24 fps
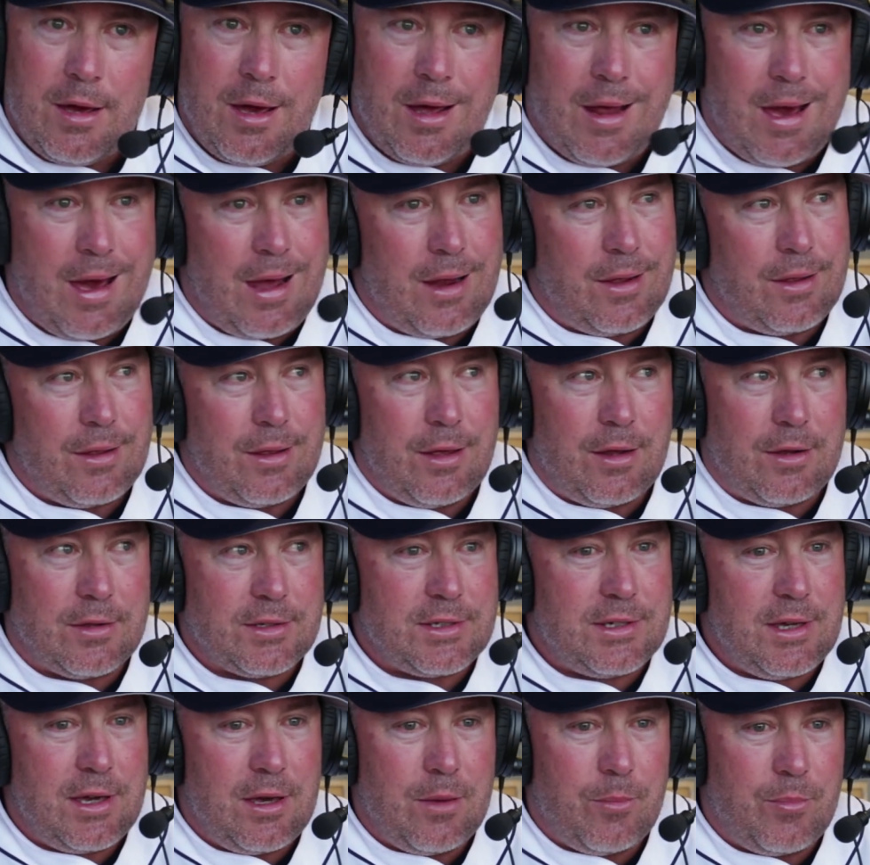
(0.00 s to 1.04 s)
and, I don't I
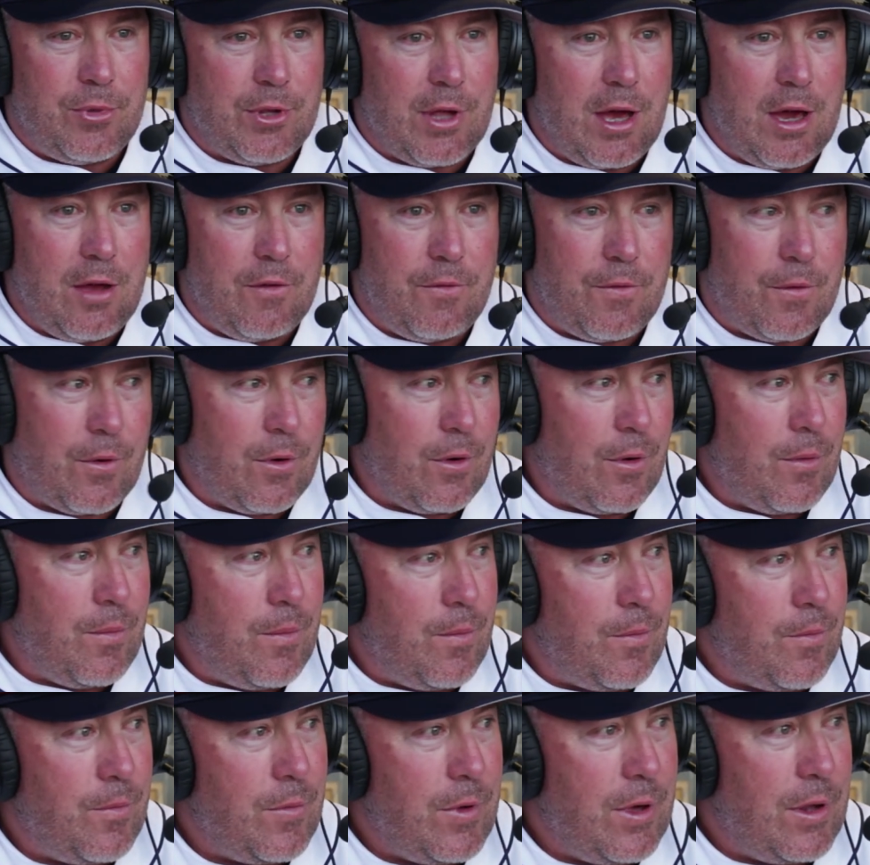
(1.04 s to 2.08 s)
don't see him playing for
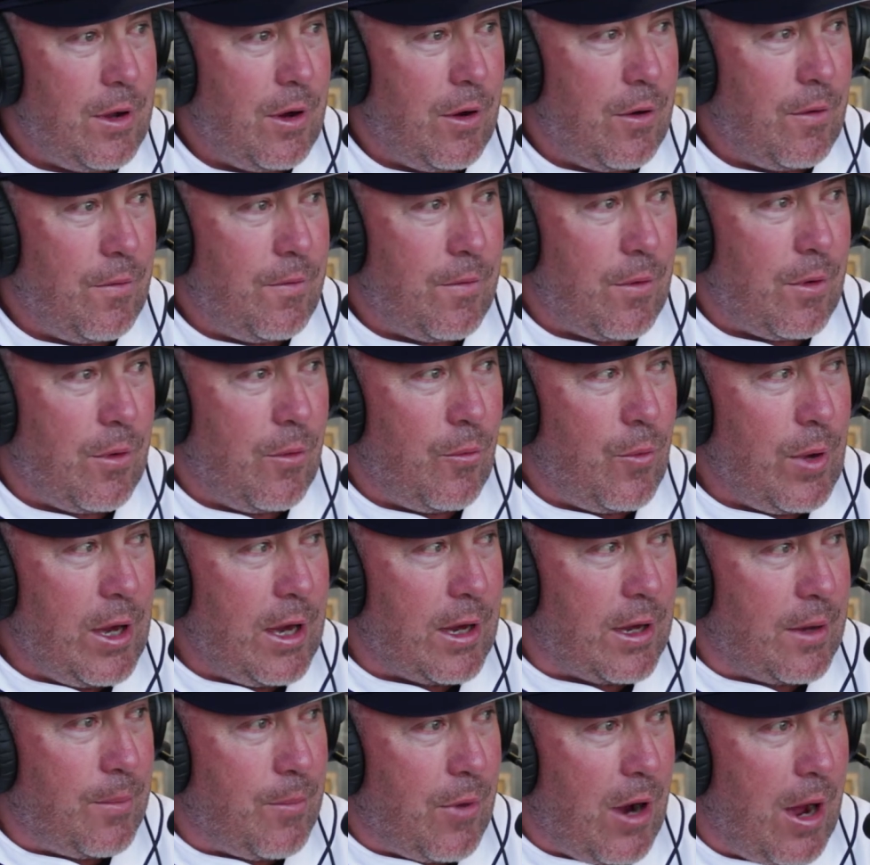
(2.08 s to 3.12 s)
you know for a
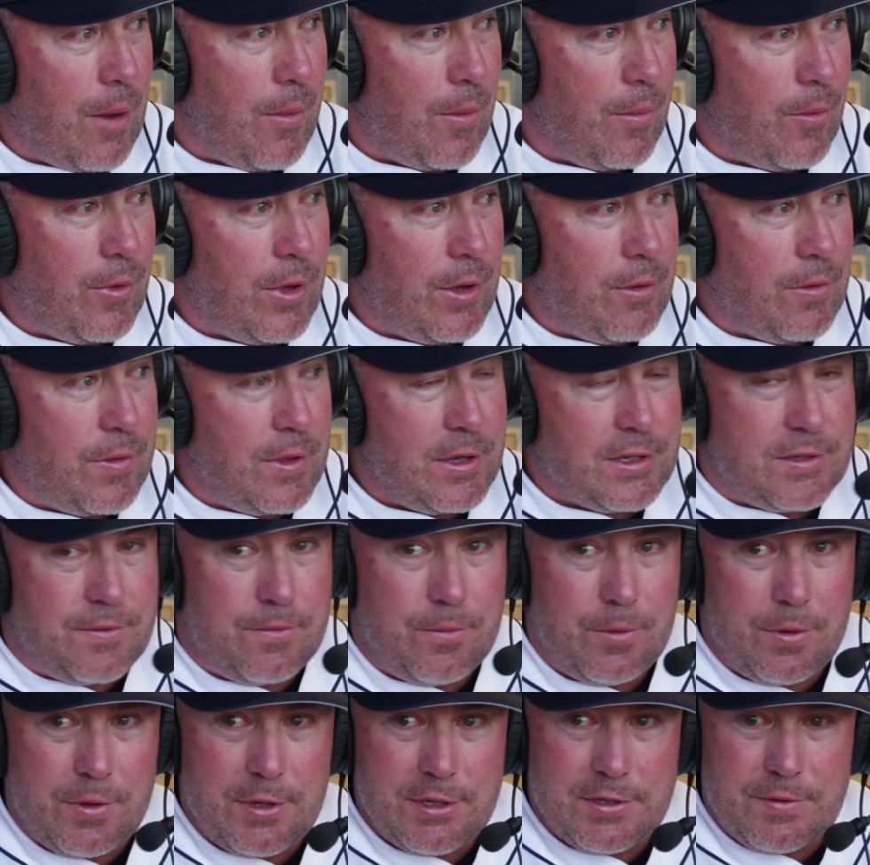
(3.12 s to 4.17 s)
week probably with his
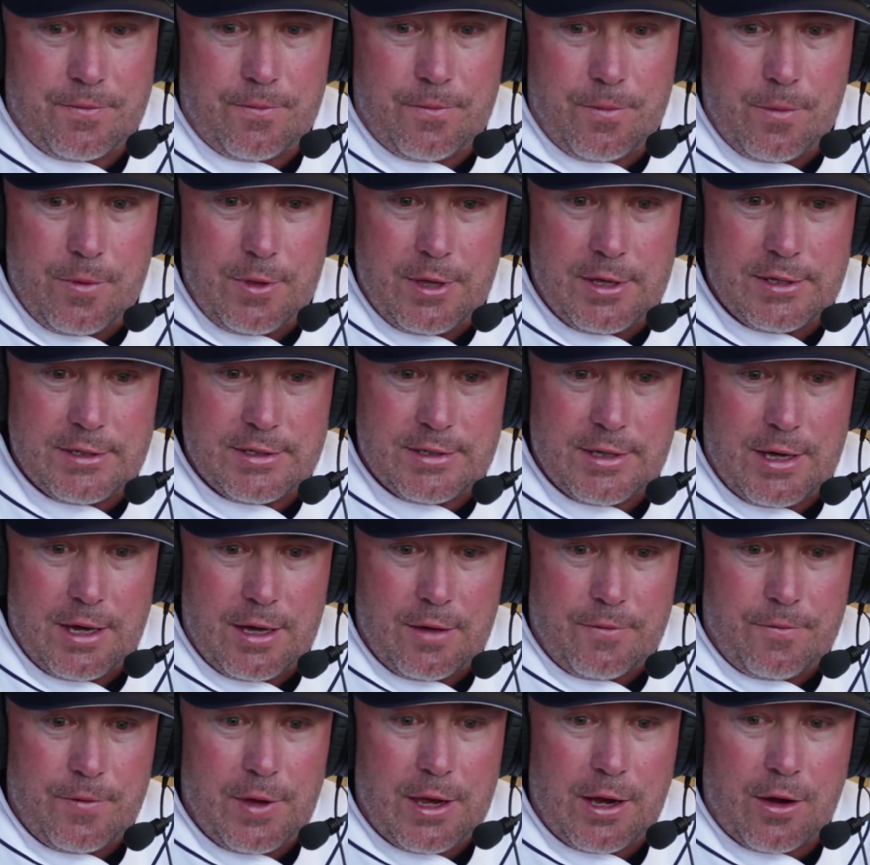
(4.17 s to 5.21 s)
with his his
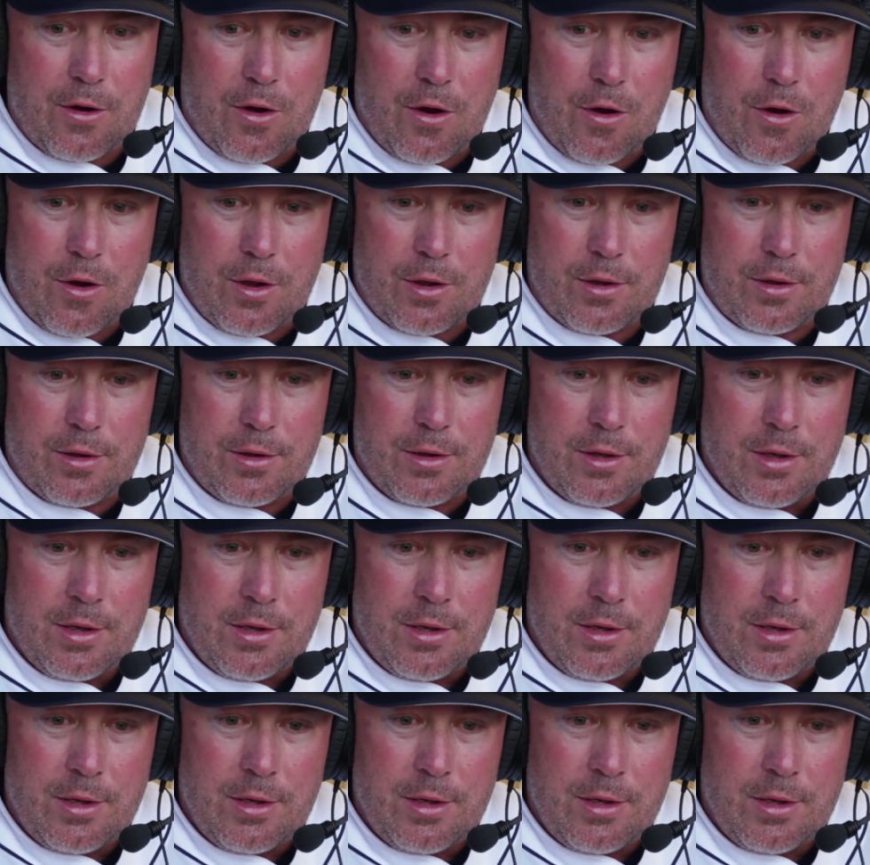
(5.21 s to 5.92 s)
uh, finger and